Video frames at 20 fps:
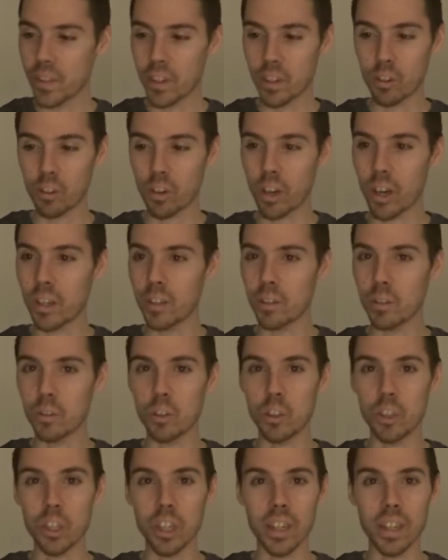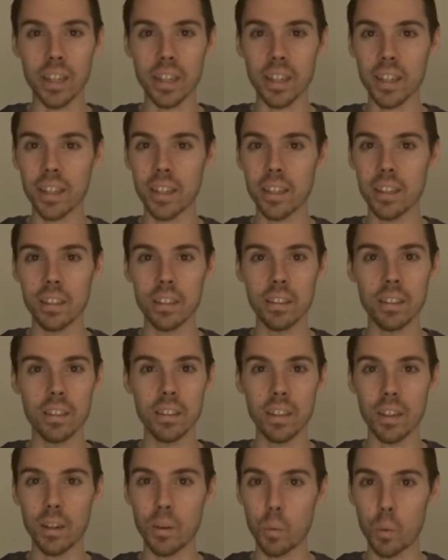Cryogenic
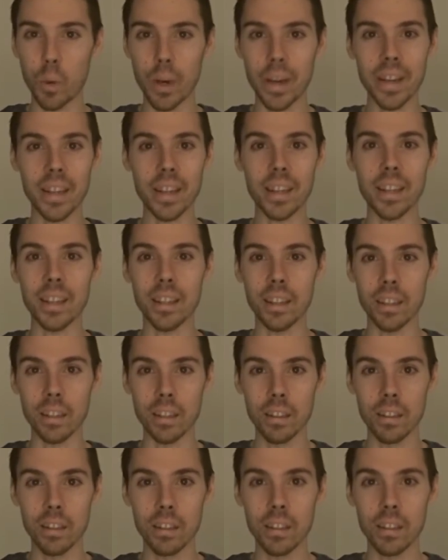awakening.